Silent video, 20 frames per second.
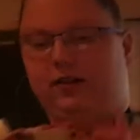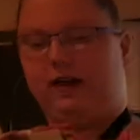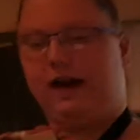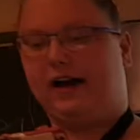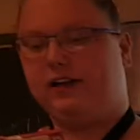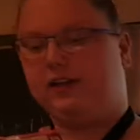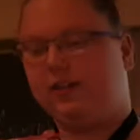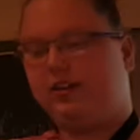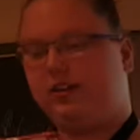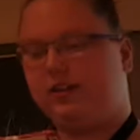
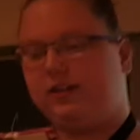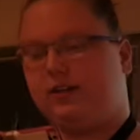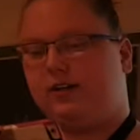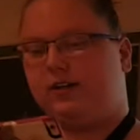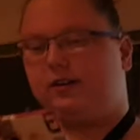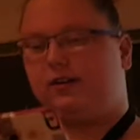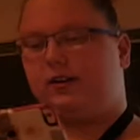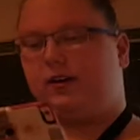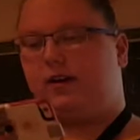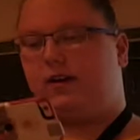last
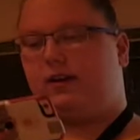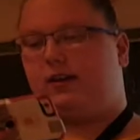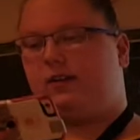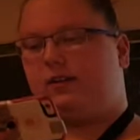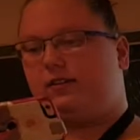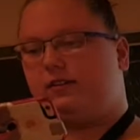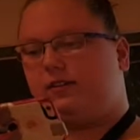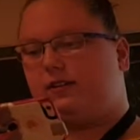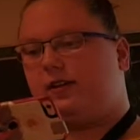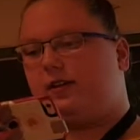year
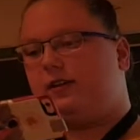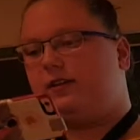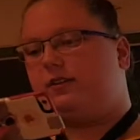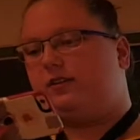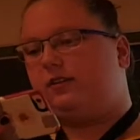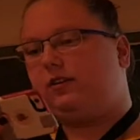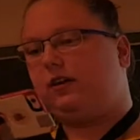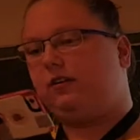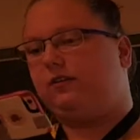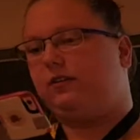was in
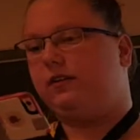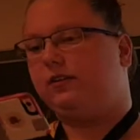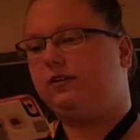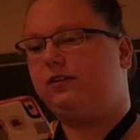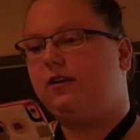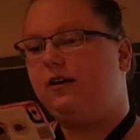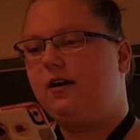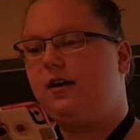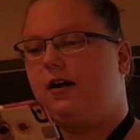service.